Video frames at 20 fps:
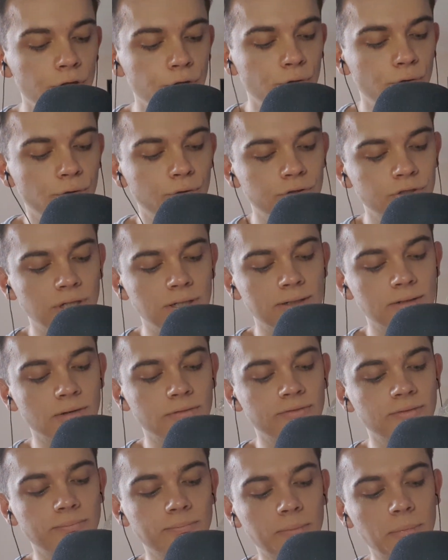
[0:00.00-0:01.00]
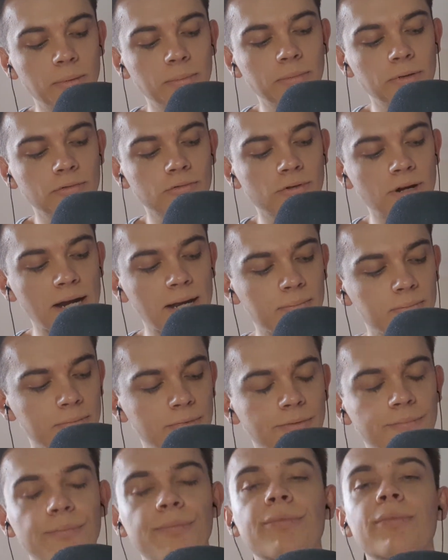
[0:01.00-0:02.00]
your sheet of bubble wrap,
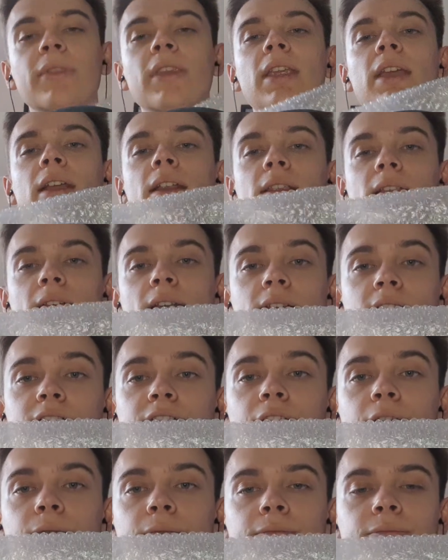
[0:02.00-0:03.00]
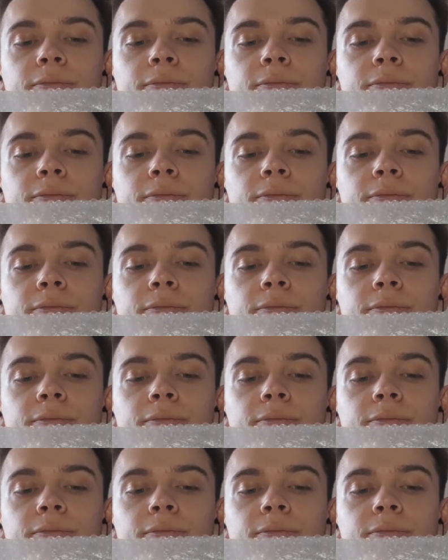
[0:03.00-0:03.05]
like so.